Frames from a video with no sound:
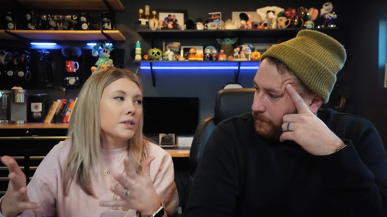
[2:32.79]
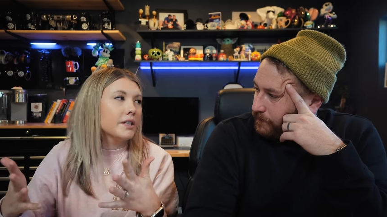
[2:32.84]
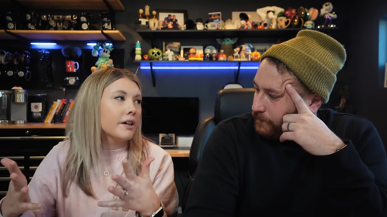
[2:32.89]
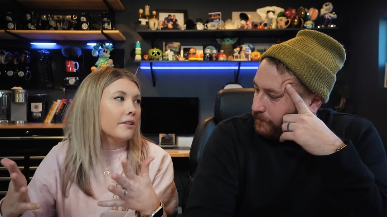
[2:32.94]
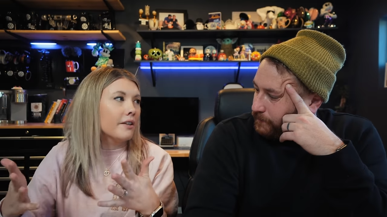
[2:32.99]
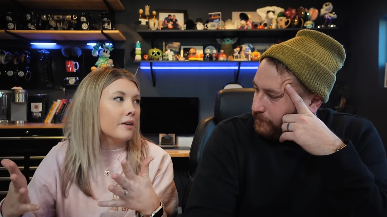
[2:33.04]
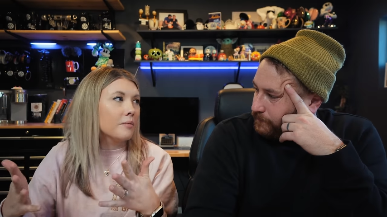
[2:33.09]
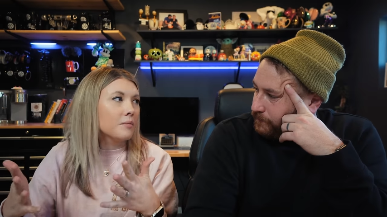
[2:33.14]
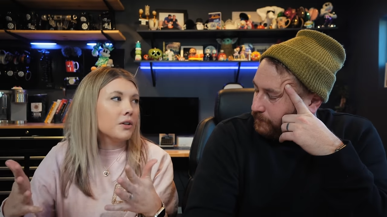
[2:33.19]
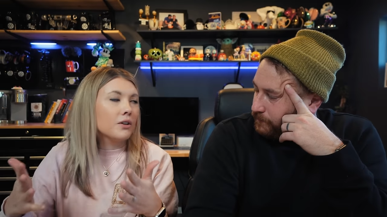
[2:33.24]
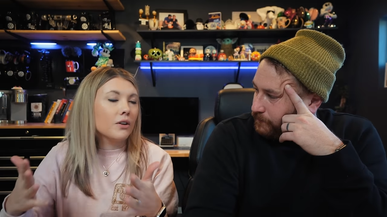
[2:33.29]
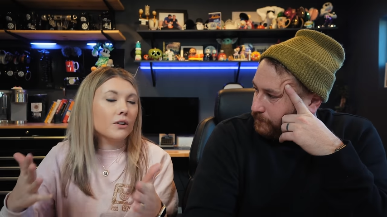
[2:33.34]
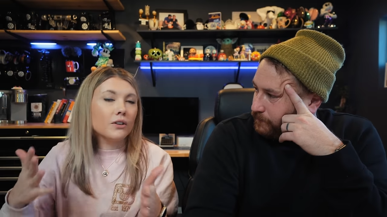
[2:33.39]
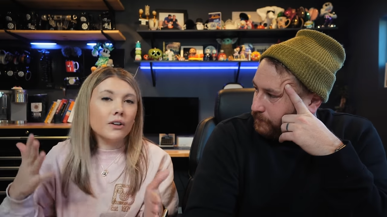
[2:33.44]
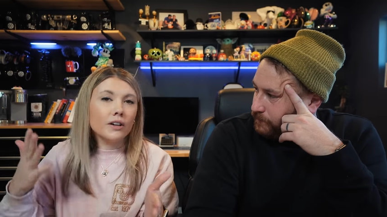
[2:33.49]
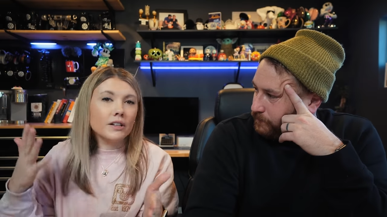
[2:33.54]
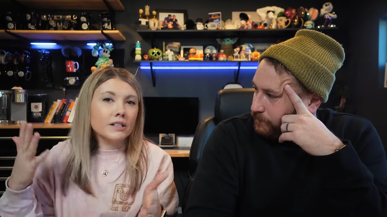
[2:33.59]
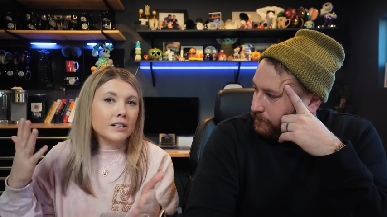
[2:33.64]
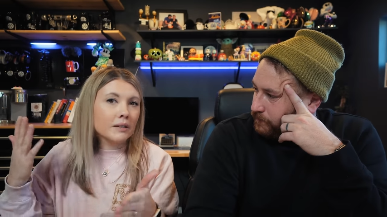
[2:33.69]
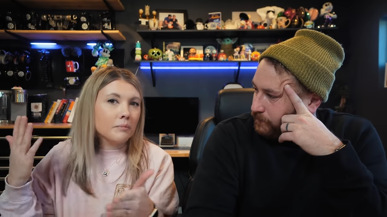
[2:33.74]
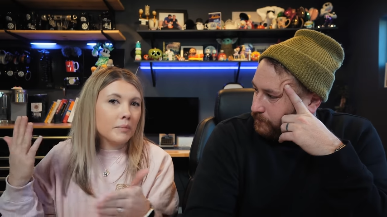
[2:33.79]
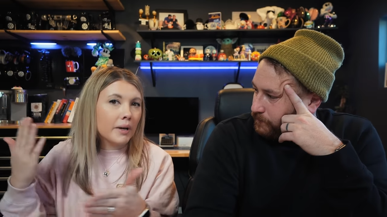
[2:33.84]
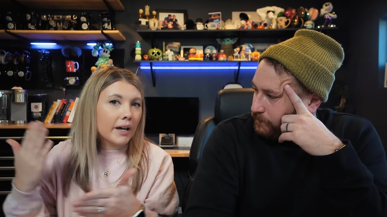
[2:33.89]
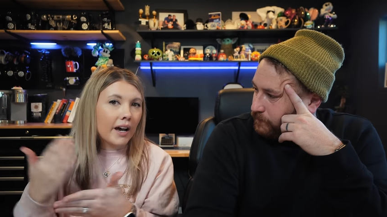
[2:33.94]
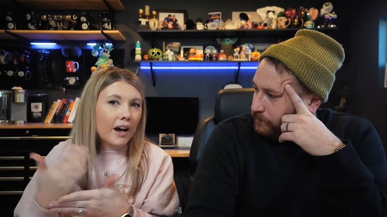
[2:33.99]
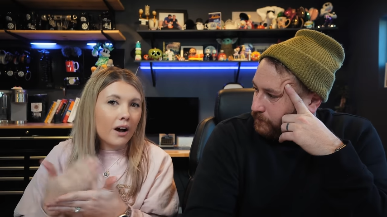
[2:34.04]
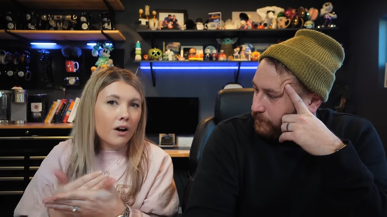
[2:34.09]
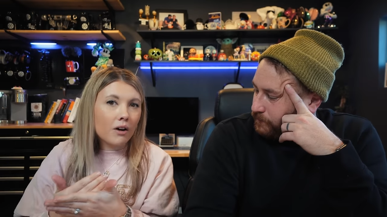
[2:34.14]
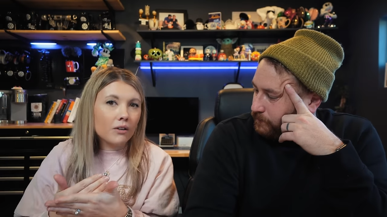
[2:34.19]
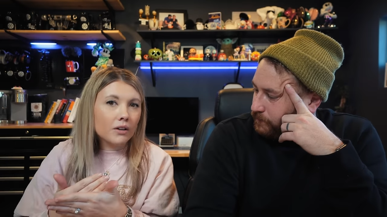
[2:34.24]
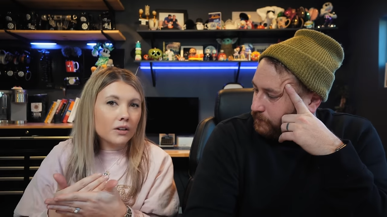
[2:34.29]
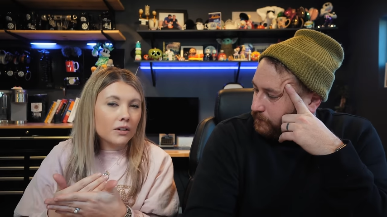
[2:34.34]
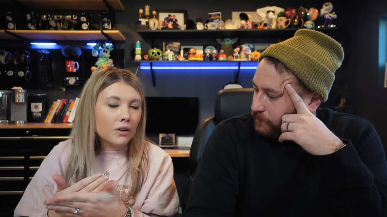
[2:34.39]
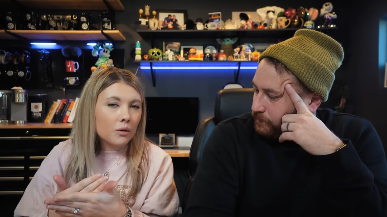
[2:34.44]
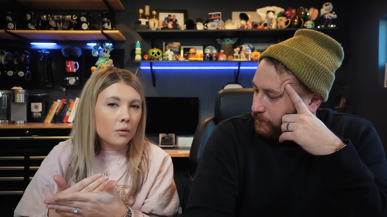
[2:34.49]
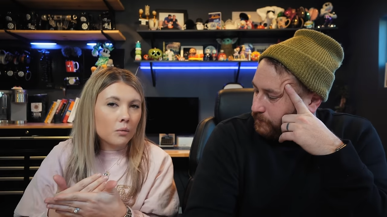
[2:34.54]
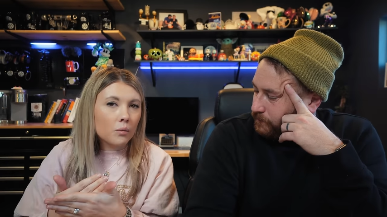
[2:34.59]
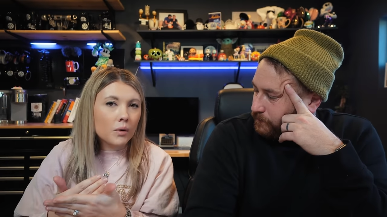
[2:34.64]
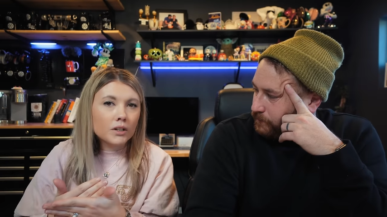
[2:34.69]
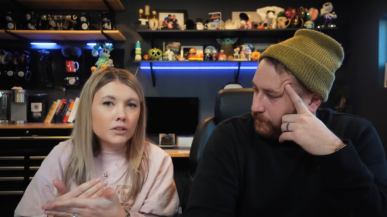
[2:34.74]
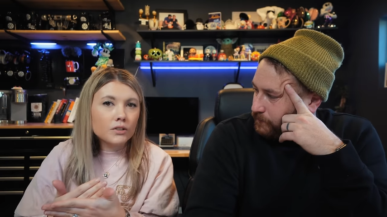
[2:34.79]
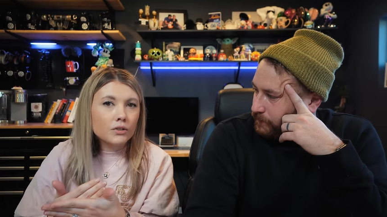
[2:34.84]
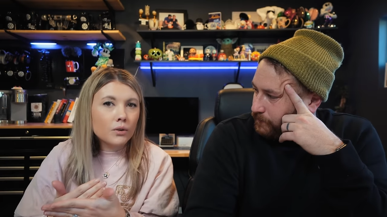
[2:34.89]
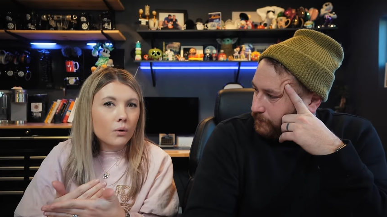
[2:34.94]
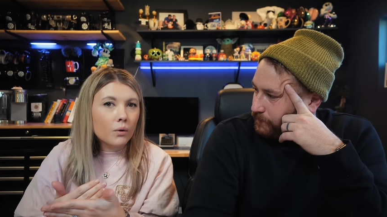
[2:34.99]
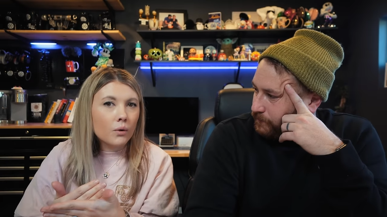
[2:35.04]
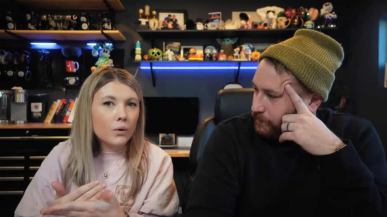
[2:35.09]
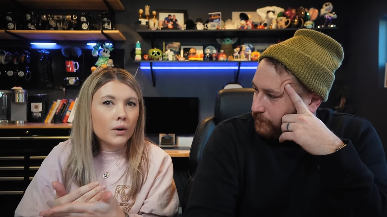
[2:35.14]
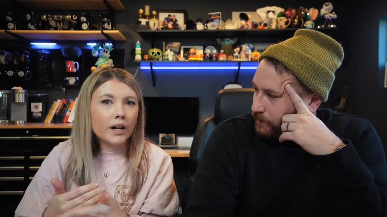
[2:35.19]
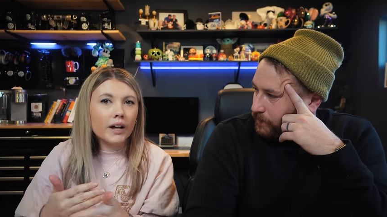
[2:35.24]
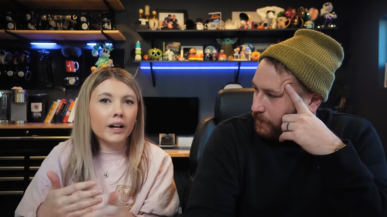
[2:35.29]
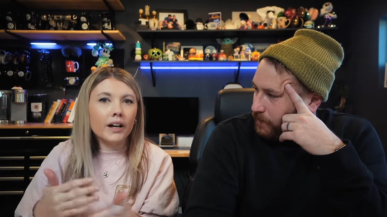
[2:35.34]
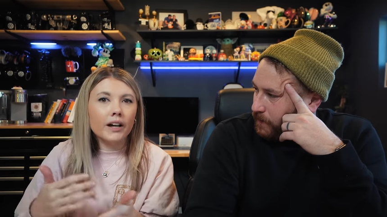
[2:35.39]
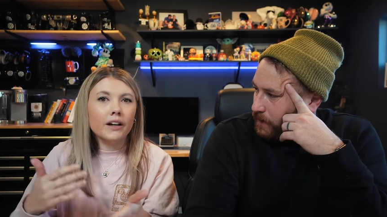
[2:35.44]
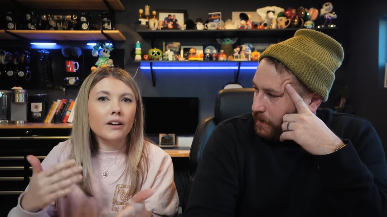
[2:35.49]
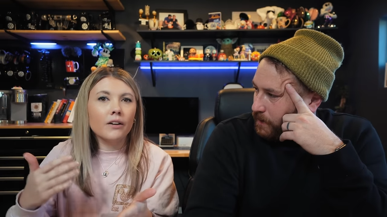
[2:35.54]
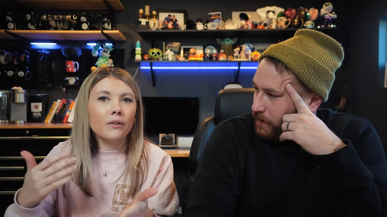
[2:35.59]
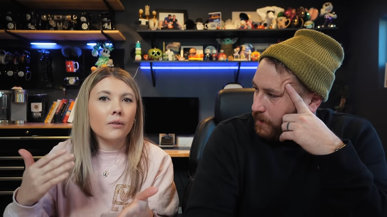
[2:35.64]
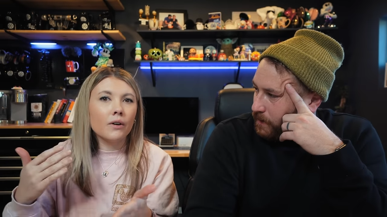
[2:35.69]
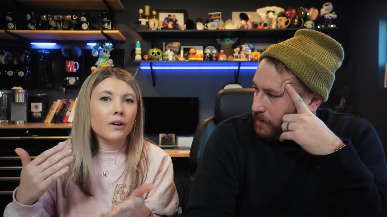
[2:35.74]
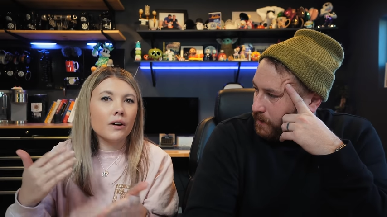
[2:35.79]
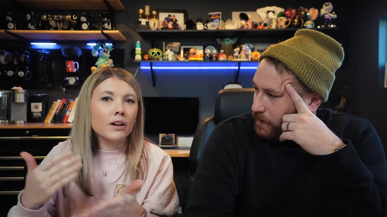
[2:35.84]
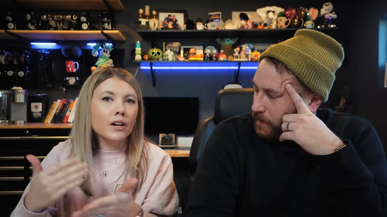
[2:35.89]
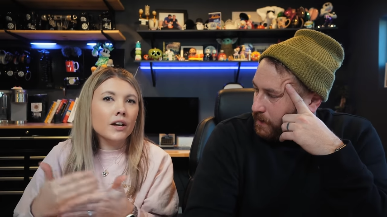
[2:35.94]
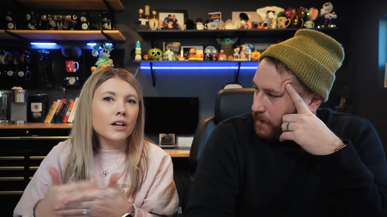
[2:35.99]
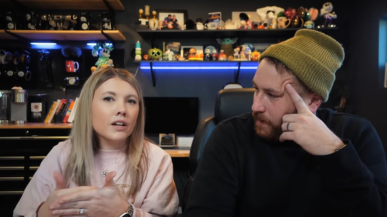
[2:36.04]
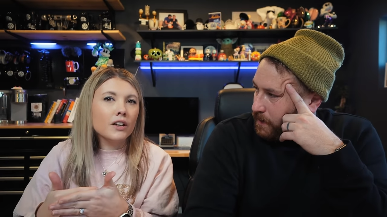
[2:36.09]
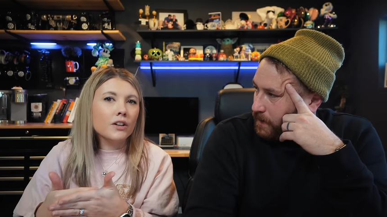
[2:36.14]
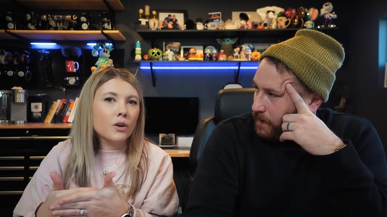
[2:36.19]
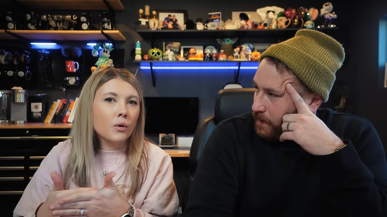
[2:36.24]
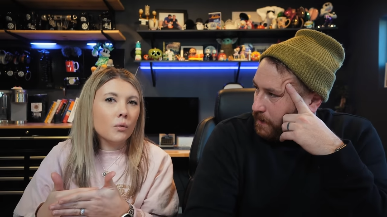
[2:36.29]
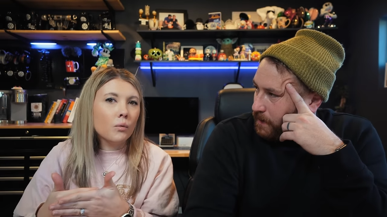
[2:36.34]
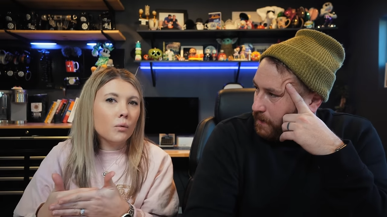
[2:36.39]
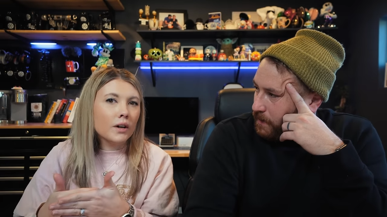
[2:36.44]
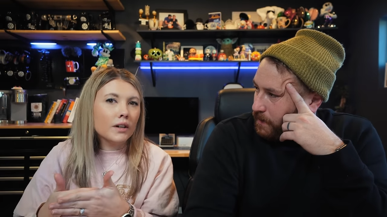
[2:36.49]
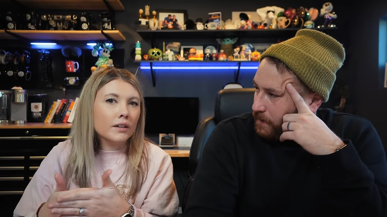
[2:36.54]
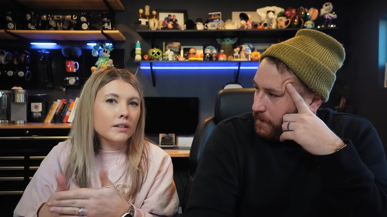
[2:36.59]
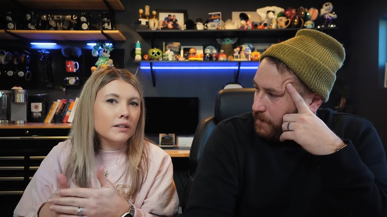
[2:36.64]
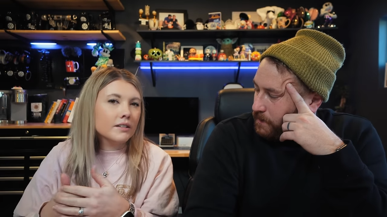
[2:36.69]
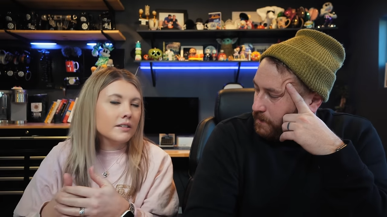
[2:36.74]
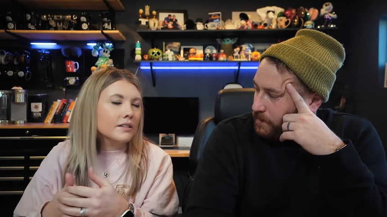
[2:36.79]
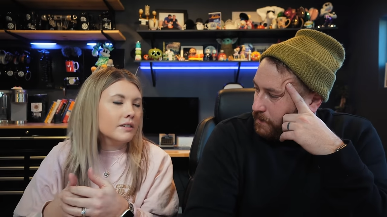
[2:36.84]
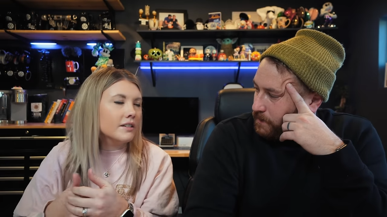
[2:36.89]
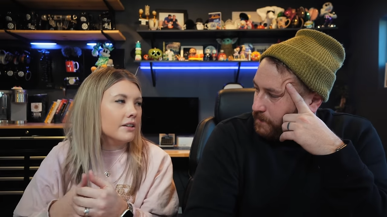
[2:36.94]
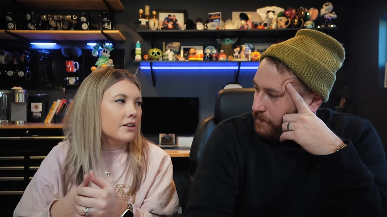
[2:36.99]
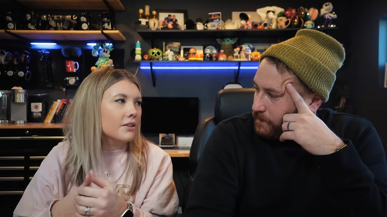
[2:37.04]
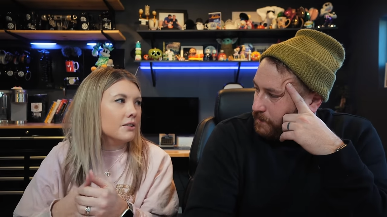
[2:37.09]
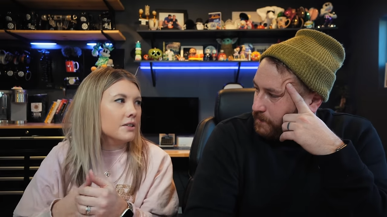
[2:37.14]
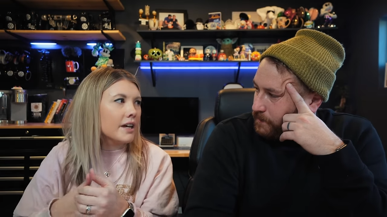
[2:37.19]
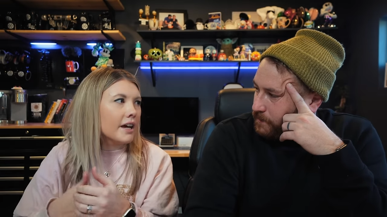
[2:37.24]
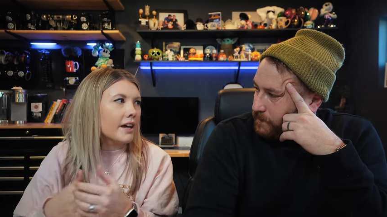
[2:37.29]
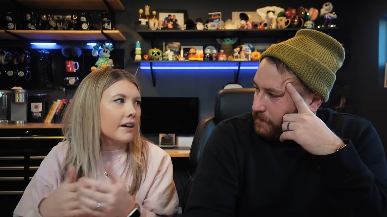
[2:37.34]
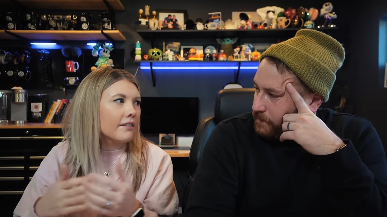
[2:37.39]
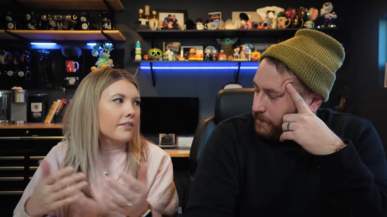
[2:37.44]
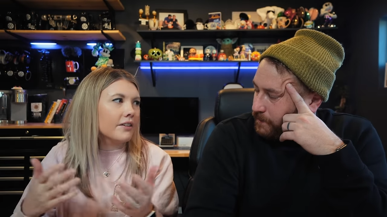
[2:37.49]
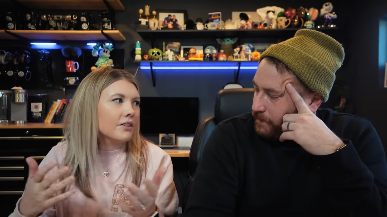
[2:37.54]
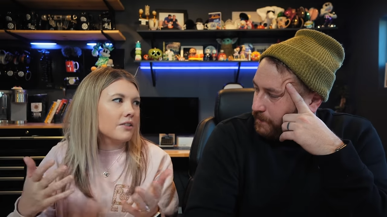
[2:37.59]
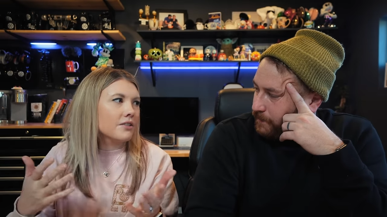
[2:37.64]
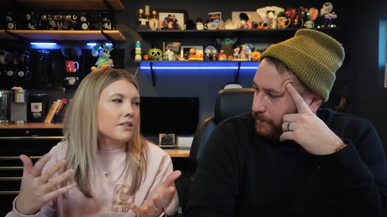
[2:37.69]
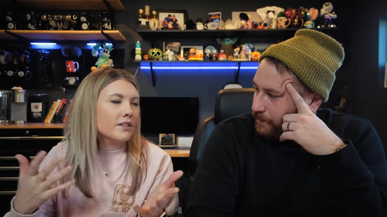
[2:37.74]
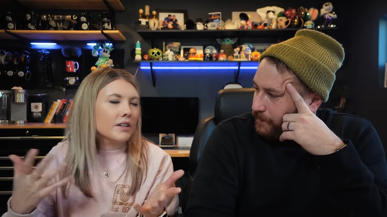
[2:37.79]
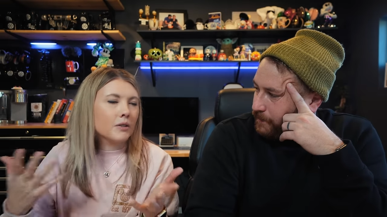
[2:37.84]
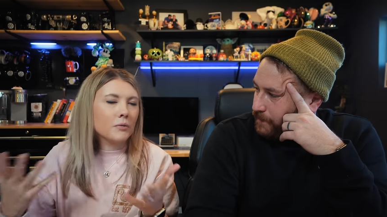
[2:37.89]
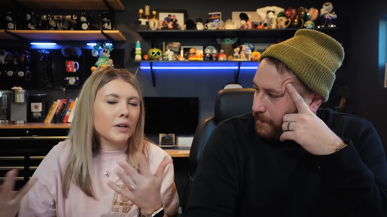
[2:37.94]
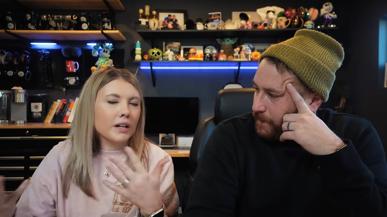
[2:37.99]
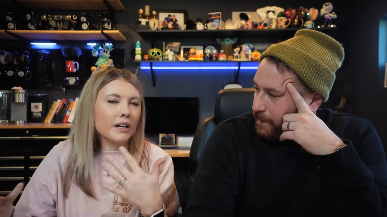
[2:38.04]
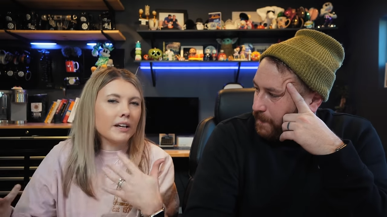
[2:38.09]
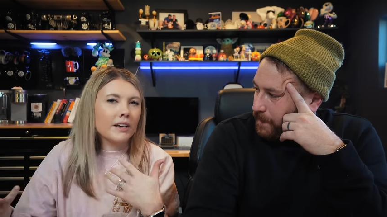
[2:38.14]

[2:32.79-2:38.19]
Speaker 1: tell them, you know, you guys can pick out, you know, one toy or, you know, one, you know, day if they're, you want to